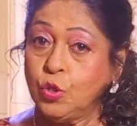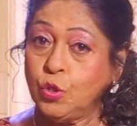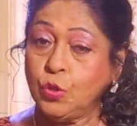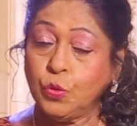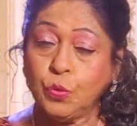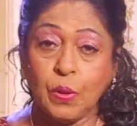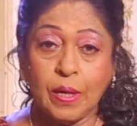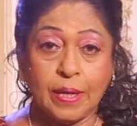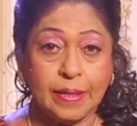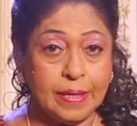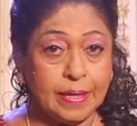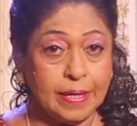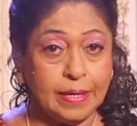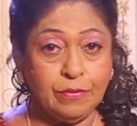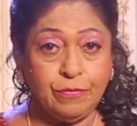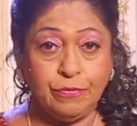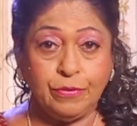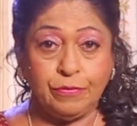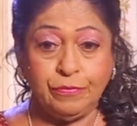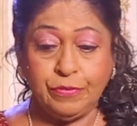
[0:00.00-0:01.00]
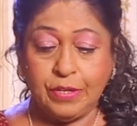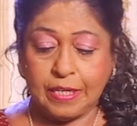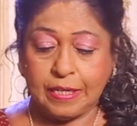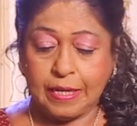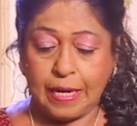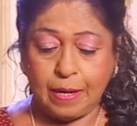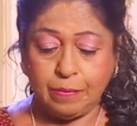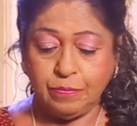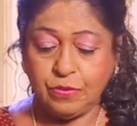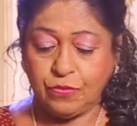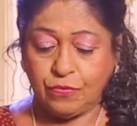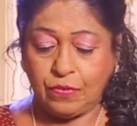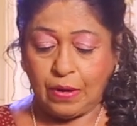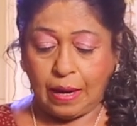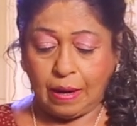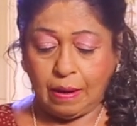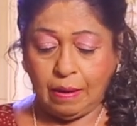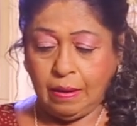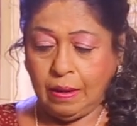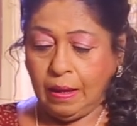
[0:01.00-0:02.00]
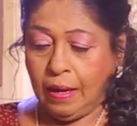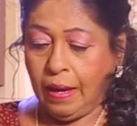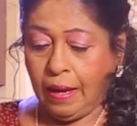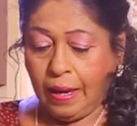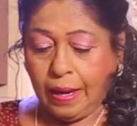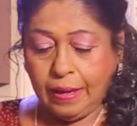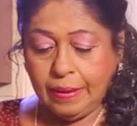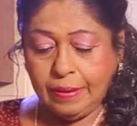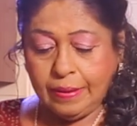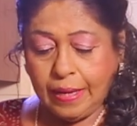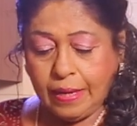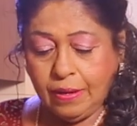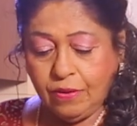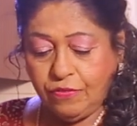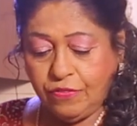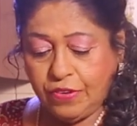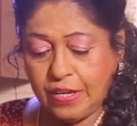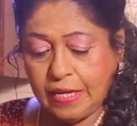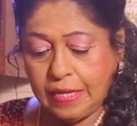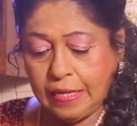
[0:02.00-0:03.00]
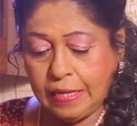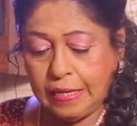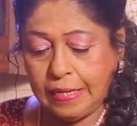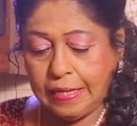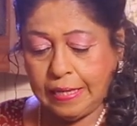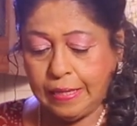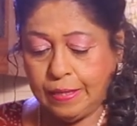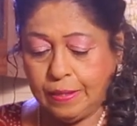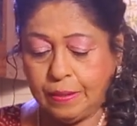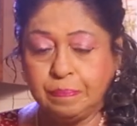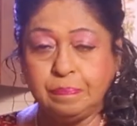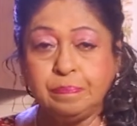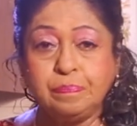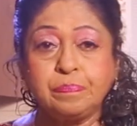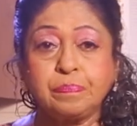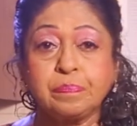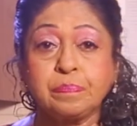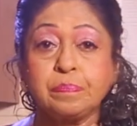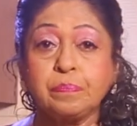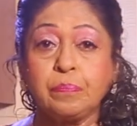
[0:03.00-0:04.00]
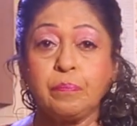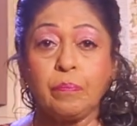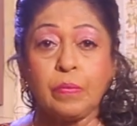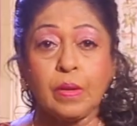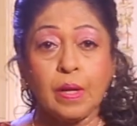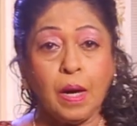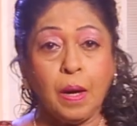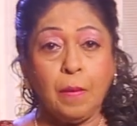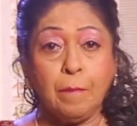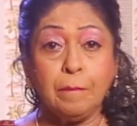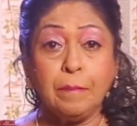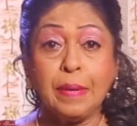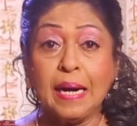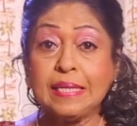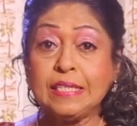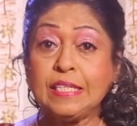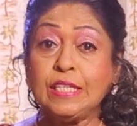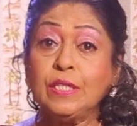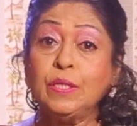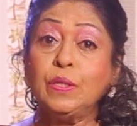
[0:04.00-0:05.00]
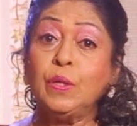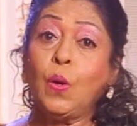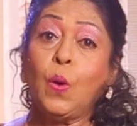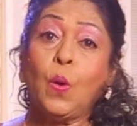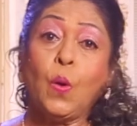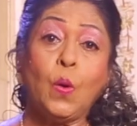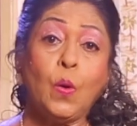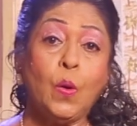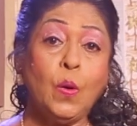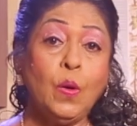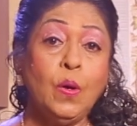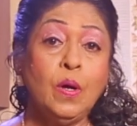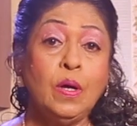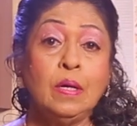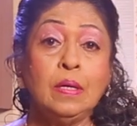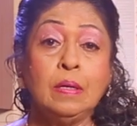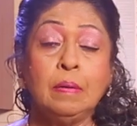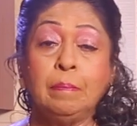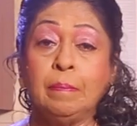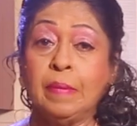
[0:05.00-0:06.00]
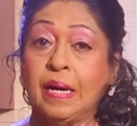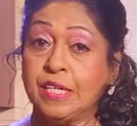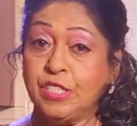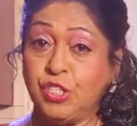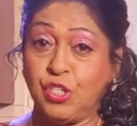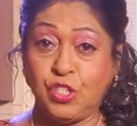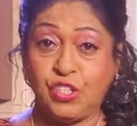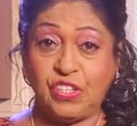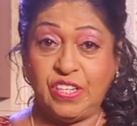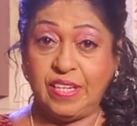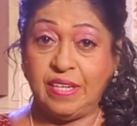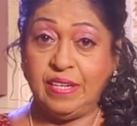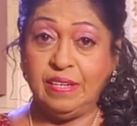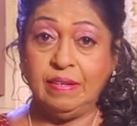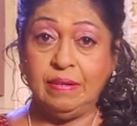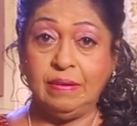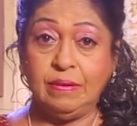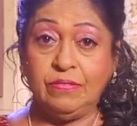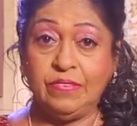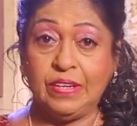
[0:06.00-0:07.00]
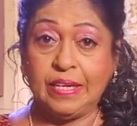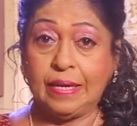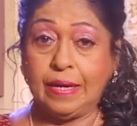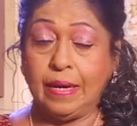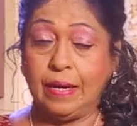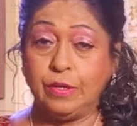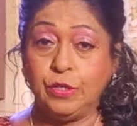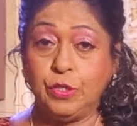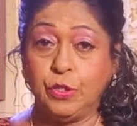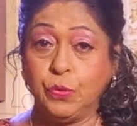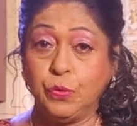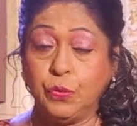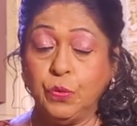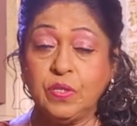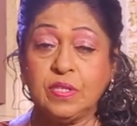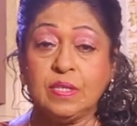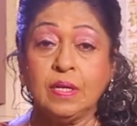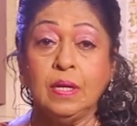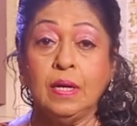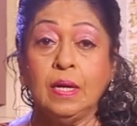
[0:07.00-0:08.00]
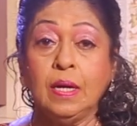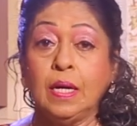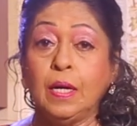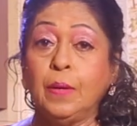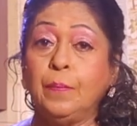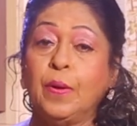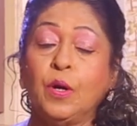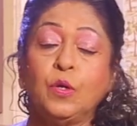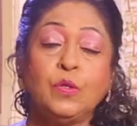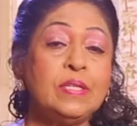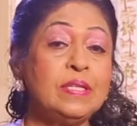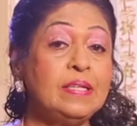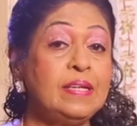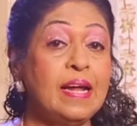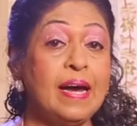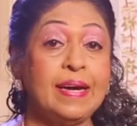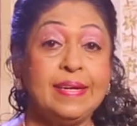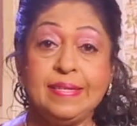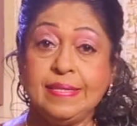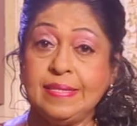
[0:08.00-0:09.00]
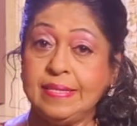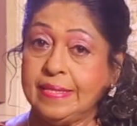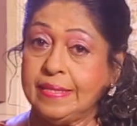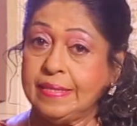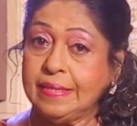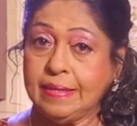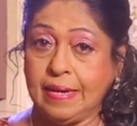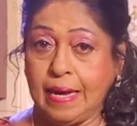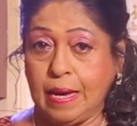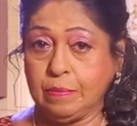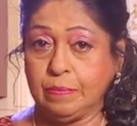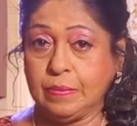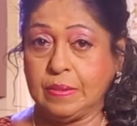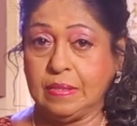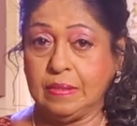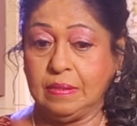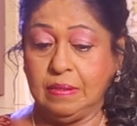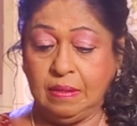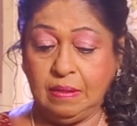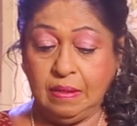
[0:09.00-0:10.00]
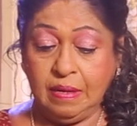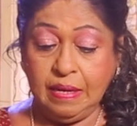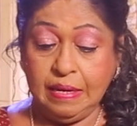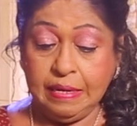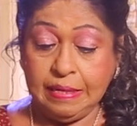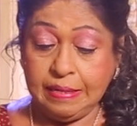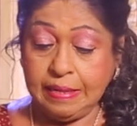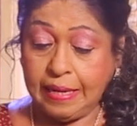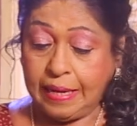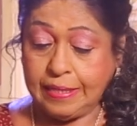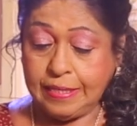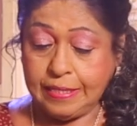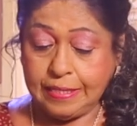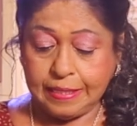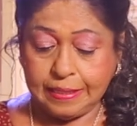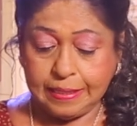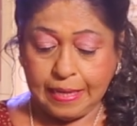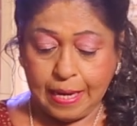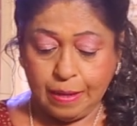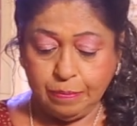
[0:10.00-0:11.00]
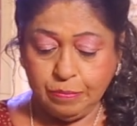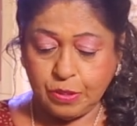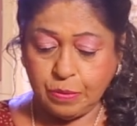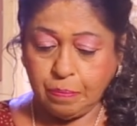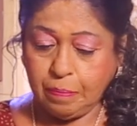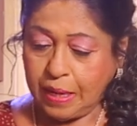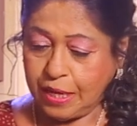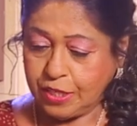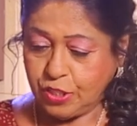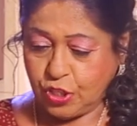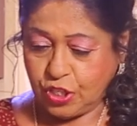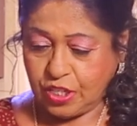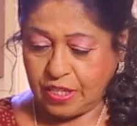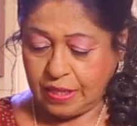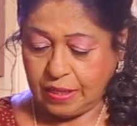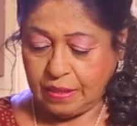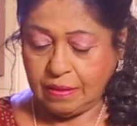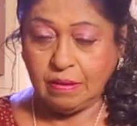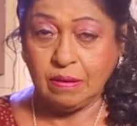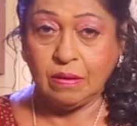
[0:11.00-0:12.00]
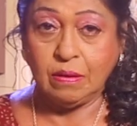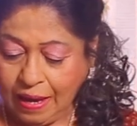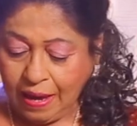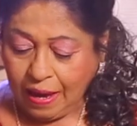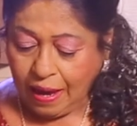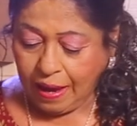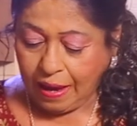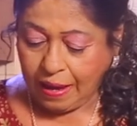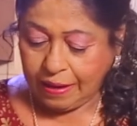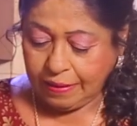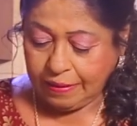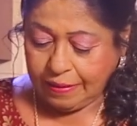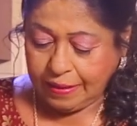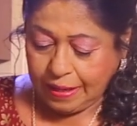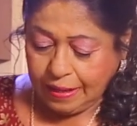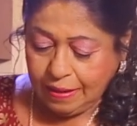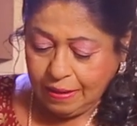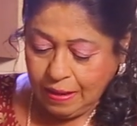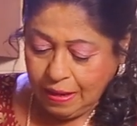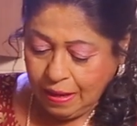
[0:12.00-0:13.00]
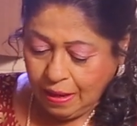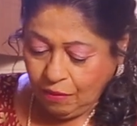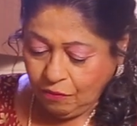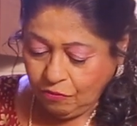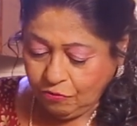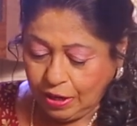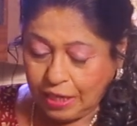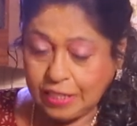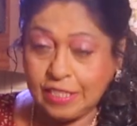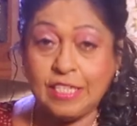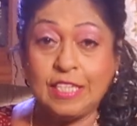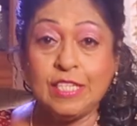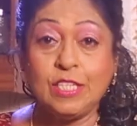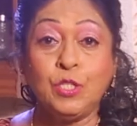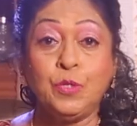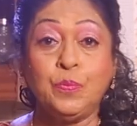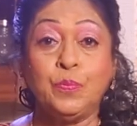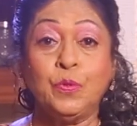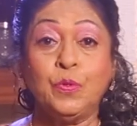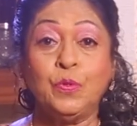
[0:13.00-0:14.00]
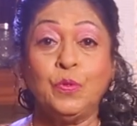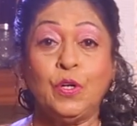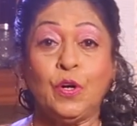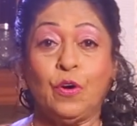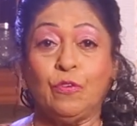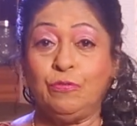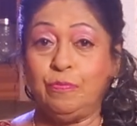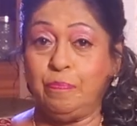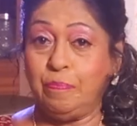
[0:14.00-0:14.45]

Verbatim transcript: 250 grams flour and then we need butter or margarine we can use about 90 grams 90 grams margarine and then 1 teaspoon of